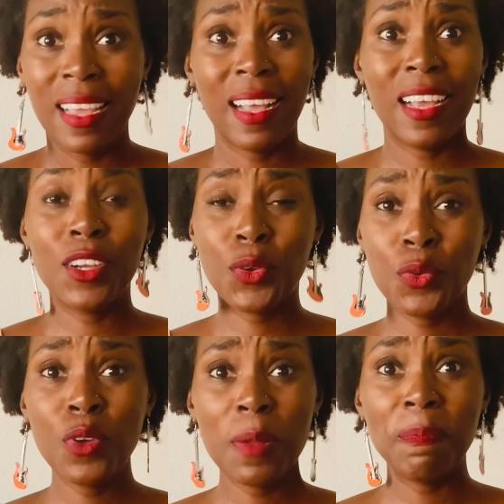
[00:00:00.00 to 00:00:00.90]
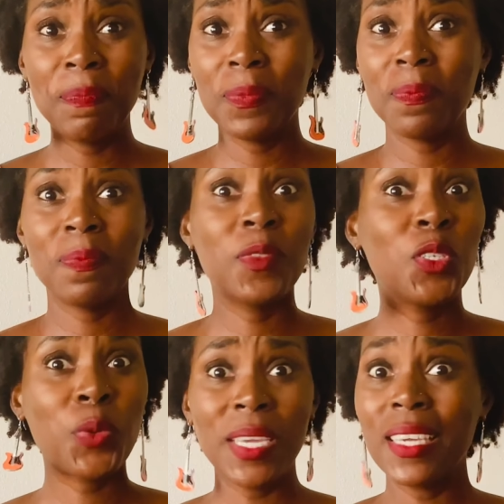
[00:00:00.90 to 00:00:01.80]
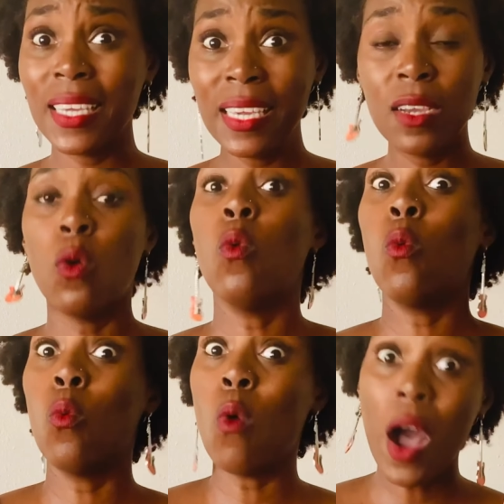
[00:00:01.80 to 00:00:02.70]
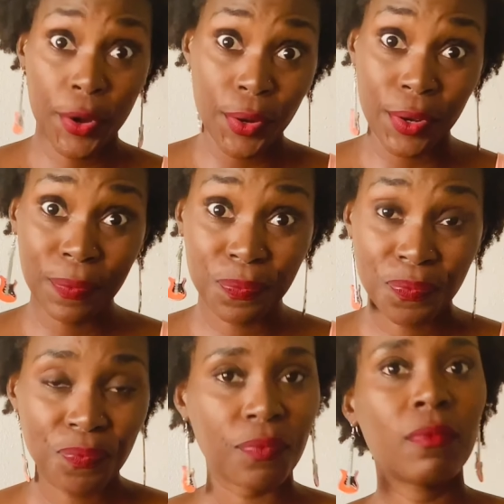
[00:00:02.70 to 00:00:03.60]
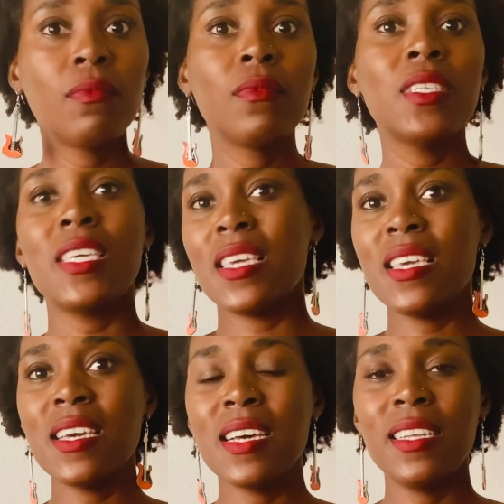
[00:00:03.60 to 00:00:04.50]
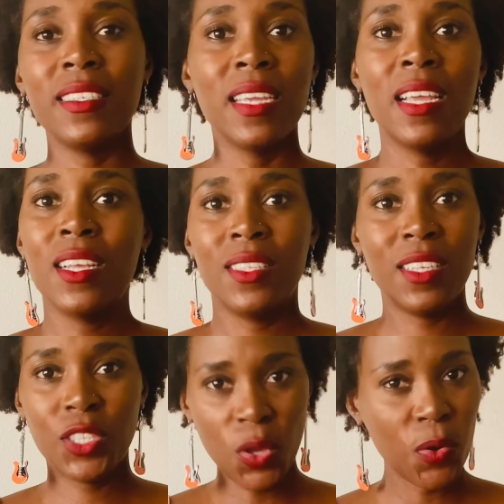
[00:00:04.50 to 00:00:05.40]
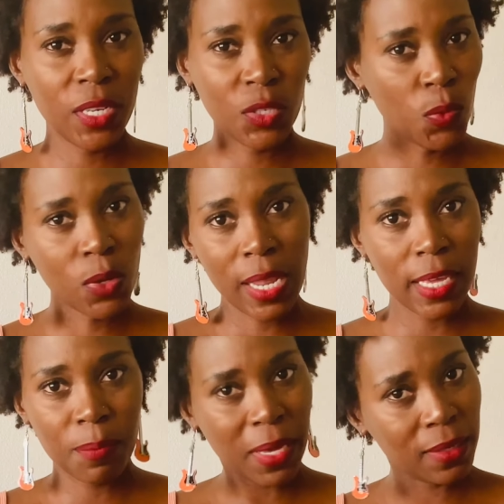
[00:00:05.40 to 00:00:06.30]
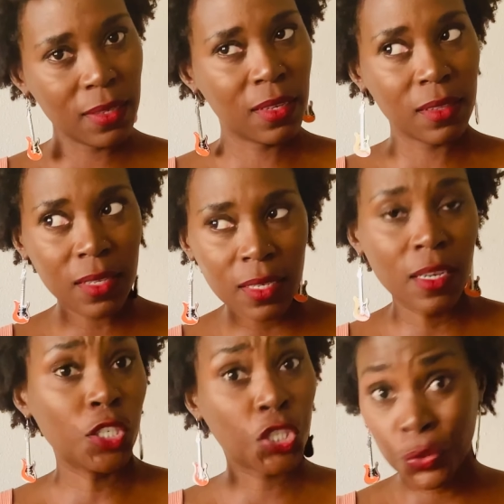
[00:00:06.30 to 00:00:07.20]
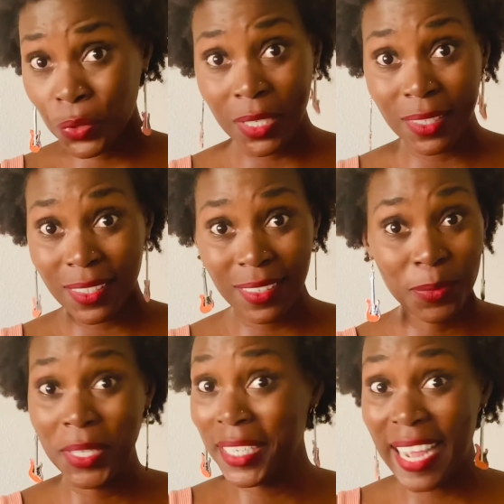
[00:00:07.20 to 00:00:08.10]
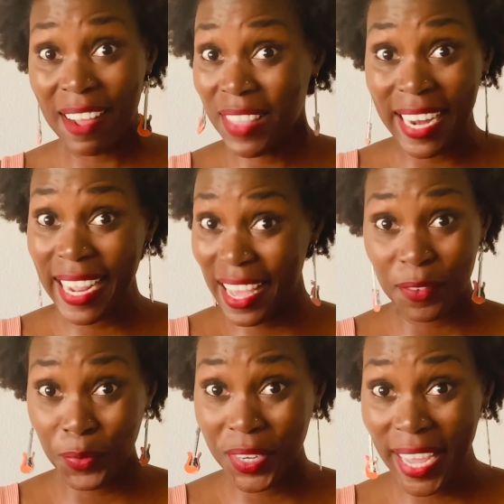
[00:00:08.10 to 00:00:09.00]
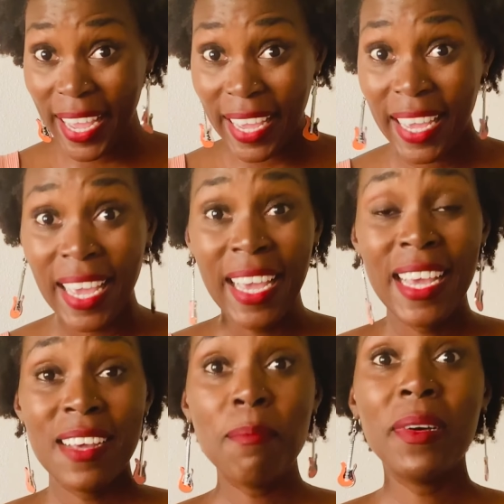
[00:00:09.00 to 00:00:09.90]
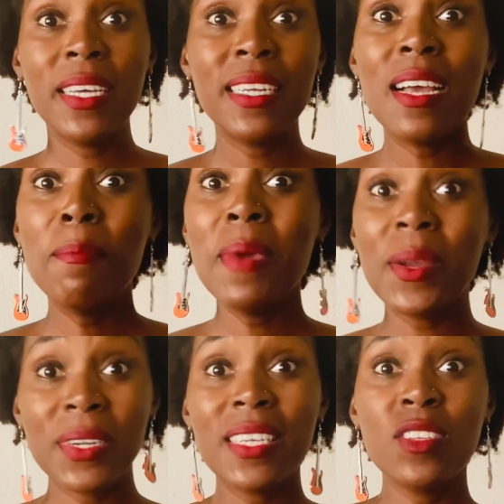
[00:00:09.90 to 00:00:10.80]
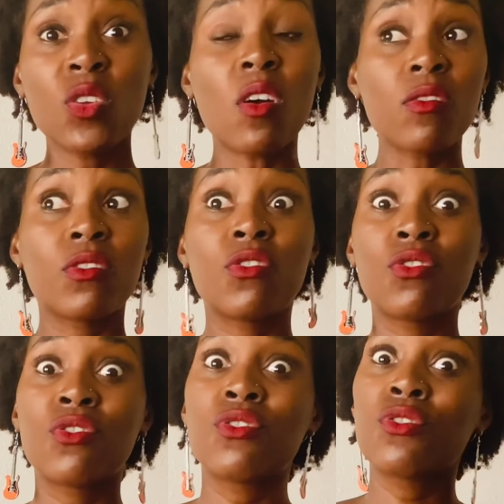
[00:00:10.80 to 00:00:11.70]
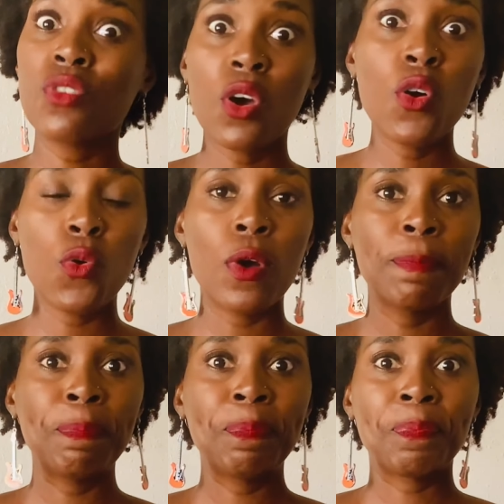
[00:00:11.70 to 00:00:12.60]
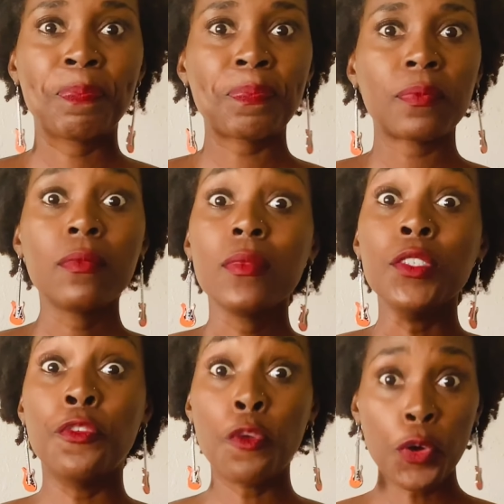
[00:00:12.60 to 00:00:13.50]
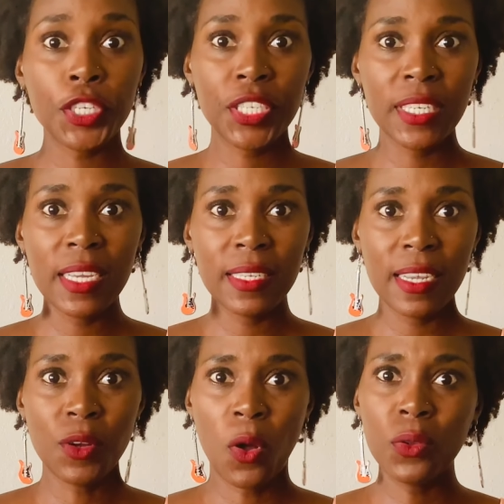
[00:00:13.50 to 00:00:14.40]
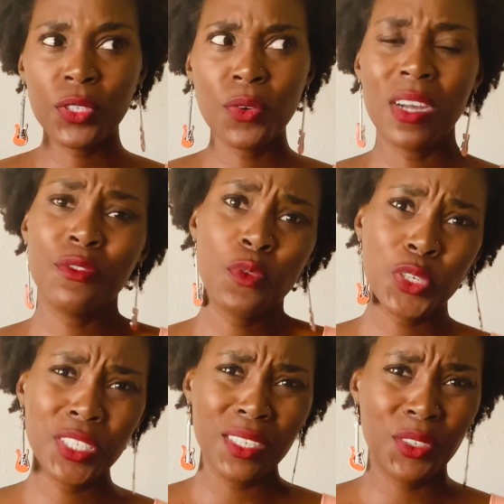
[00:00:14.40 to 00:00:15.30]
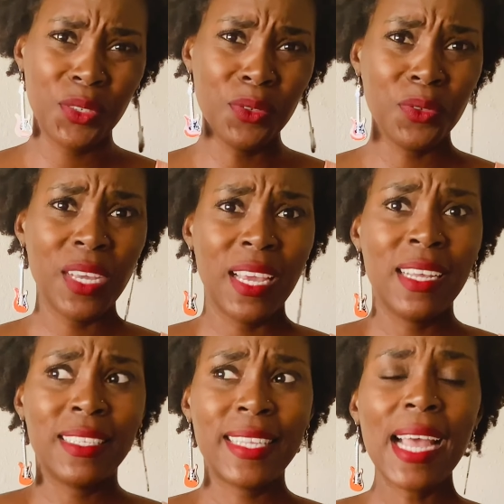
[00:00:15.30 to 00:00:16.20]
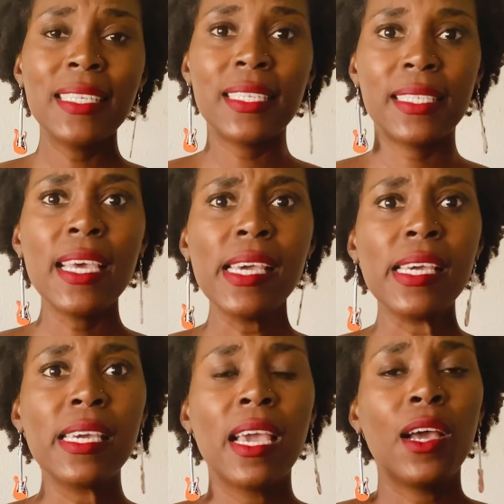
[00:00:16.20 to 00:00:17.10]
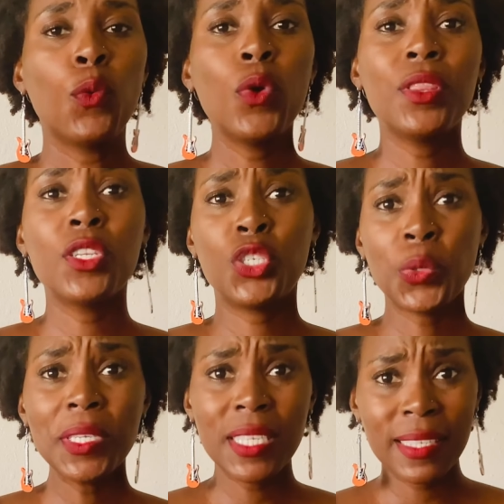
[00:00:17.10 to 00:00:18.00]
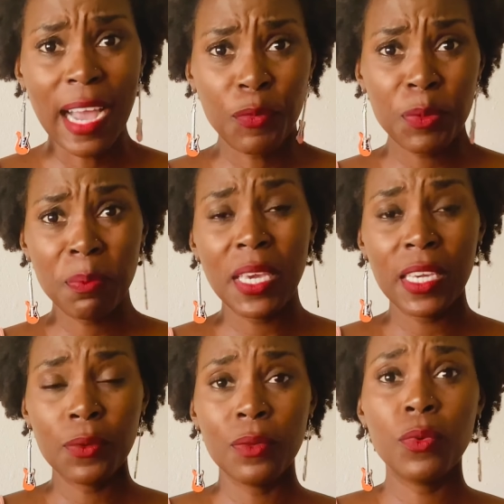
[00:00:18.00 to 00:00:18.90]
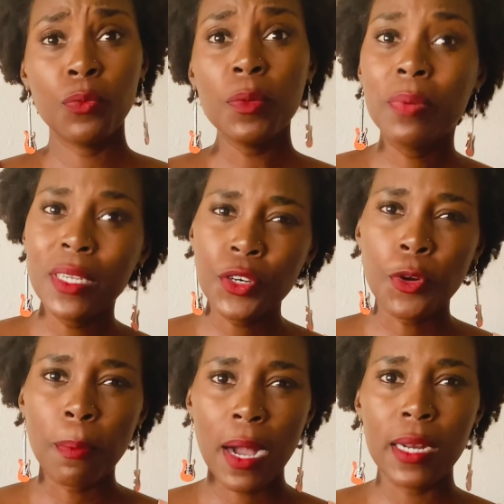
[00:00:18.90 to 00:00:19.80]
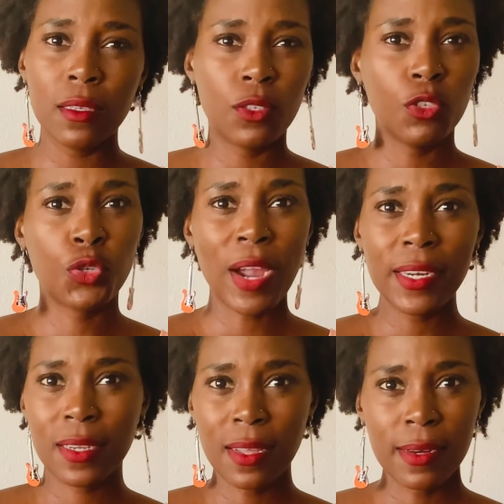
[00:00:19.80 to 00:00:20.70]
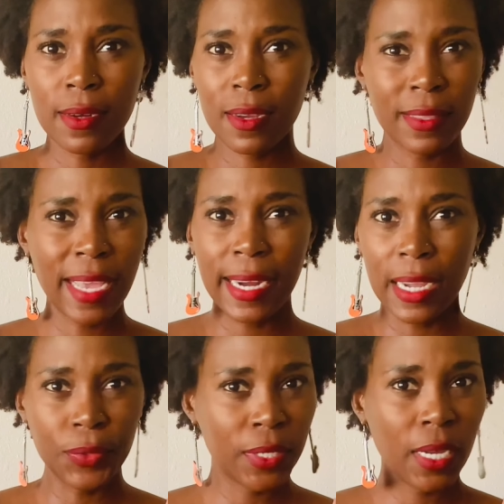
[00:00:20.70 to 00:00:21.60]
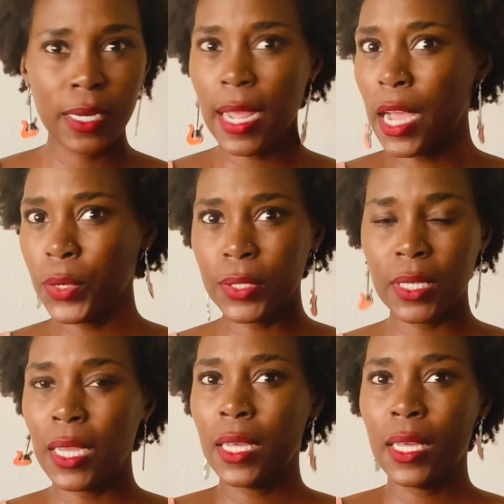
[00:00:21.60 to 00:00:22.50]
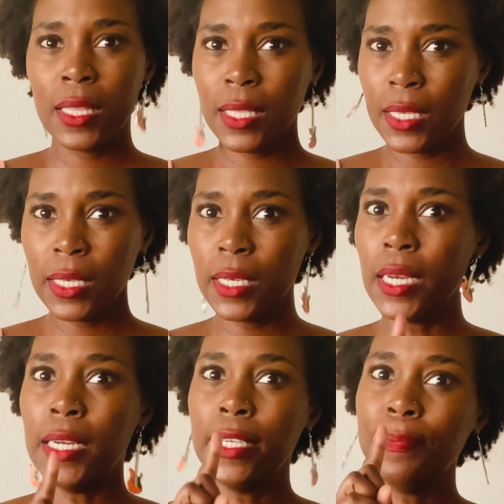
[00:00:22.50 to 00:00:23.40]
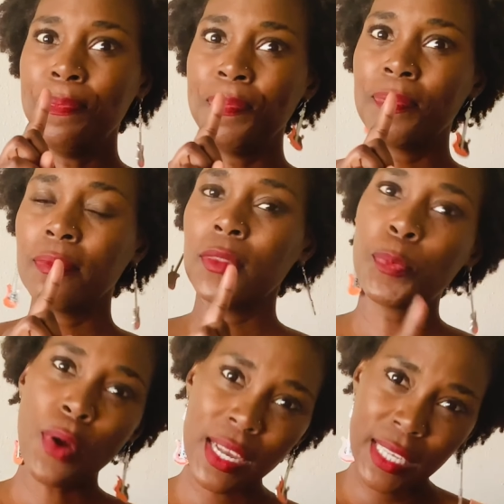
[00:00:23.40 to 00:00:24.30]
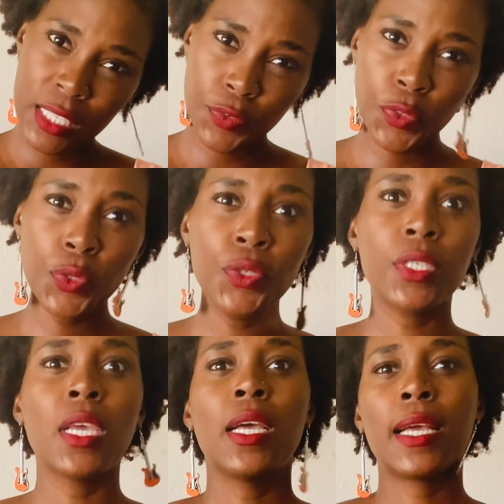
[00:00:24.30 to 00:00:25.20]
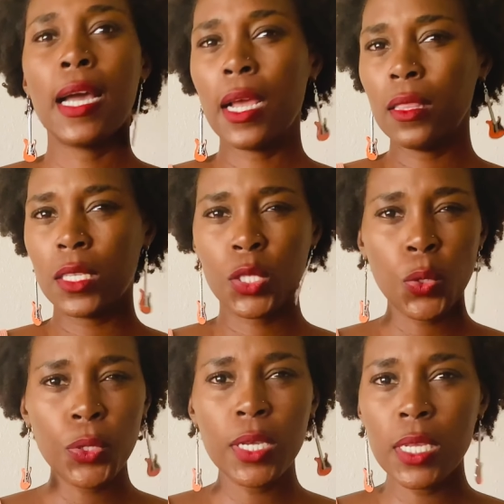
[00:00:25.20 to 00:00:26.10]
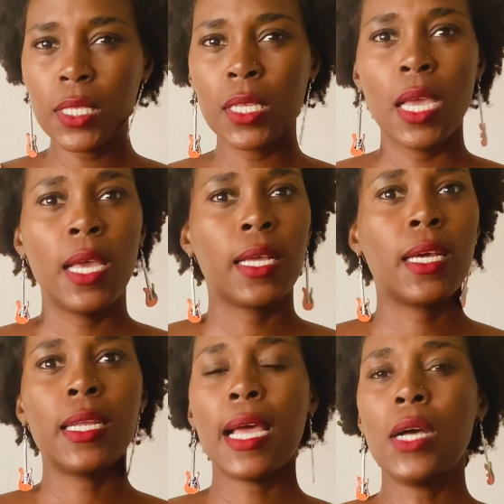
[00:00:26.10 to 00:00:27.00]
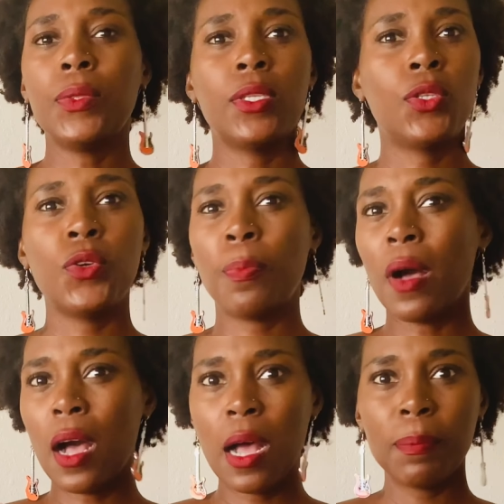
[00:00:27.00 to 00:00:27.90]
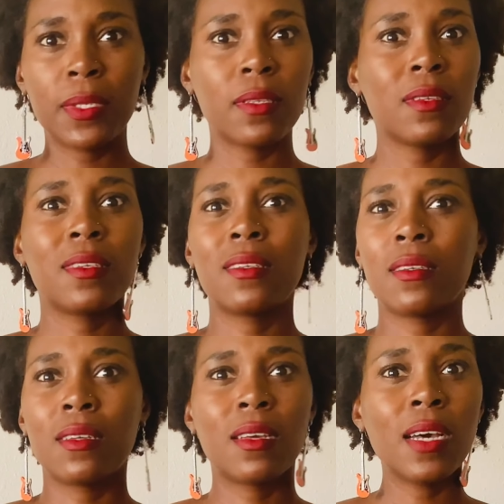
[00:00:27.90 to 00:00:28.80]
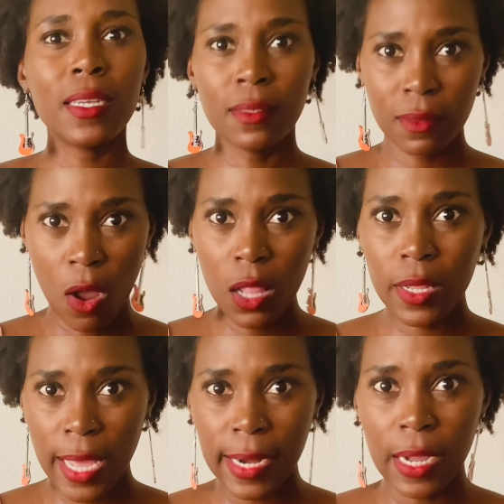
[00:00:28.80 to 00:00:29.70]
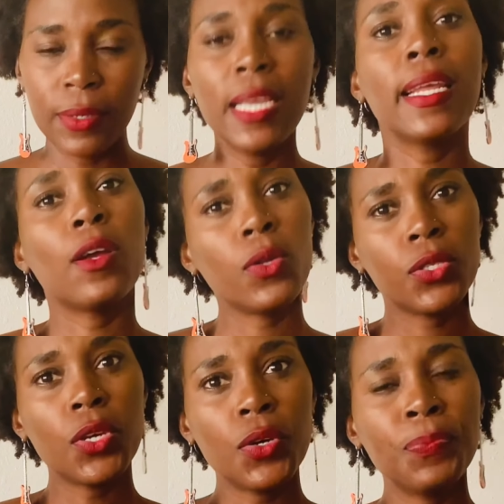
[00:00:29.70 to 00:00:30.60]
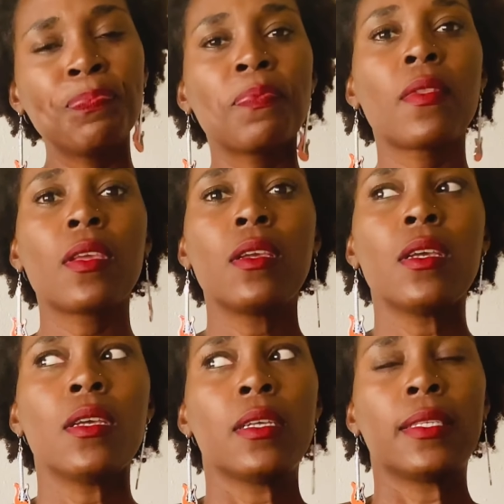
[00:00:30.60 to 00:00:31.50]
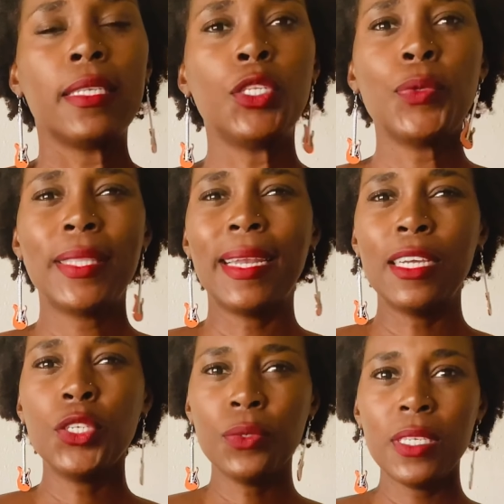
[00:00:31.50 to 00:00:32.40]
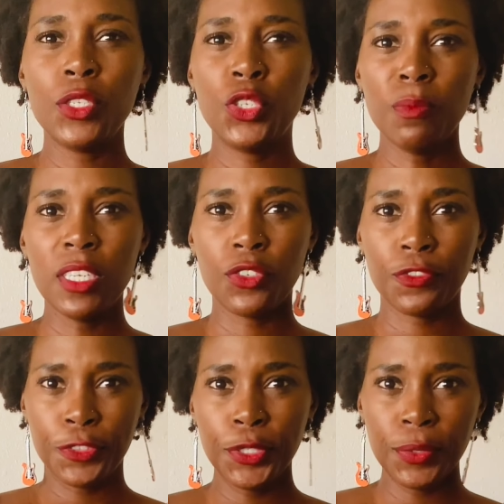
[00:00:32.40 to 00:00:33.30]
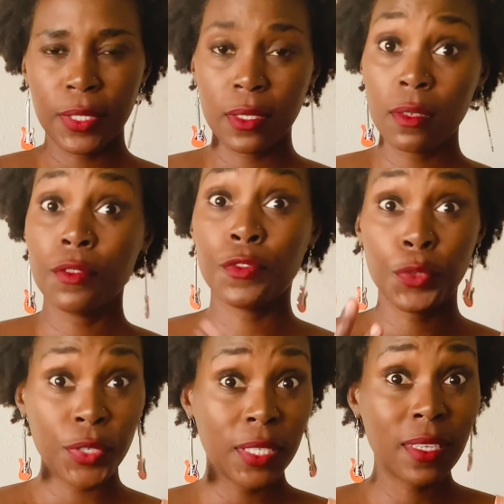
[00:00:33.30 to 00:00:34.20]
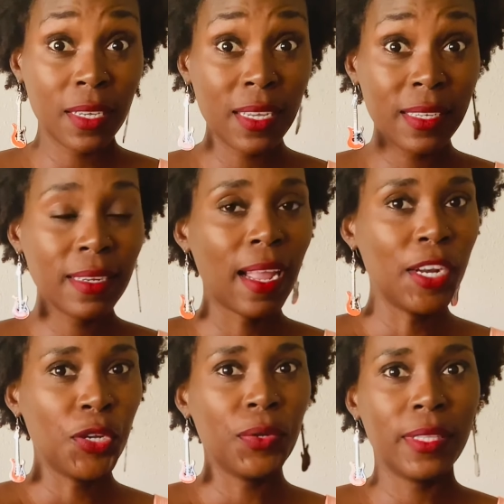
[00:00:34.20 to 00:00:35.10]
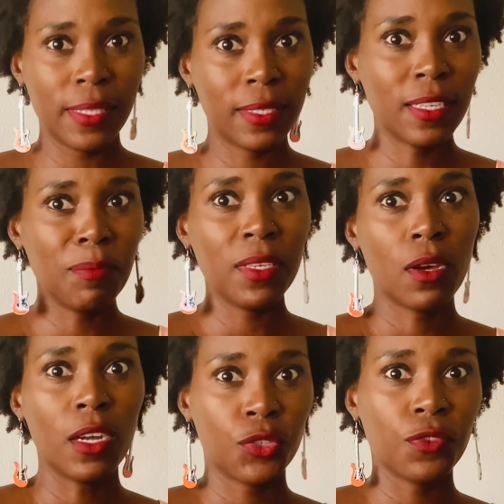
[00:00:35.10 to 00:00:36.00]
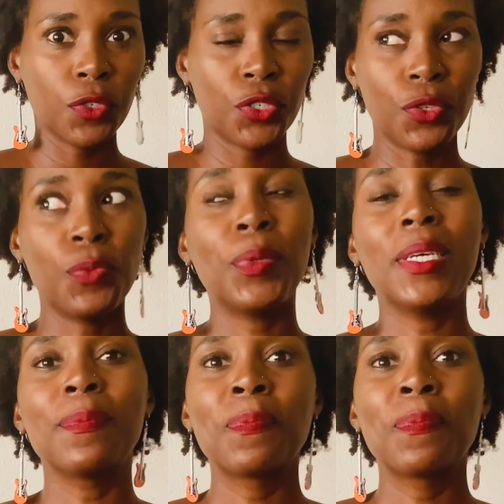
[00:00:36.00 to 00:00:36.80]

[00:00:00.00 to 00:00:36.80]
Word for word: I grew up drinking water and the sodas were like basically a treat. And we didn't have that every day. But Americans are so fortunate and also unfortunate too. Sad to say, with the choices that we make with what we put in our body. So try to cut, cut that out. Cut out the, um, the processed foods, cut out the sodas, cut out the soda pops, cut all of that out. And I also see to it that I don't eat too much fruits. Fruit is good. I know this can be controversial, but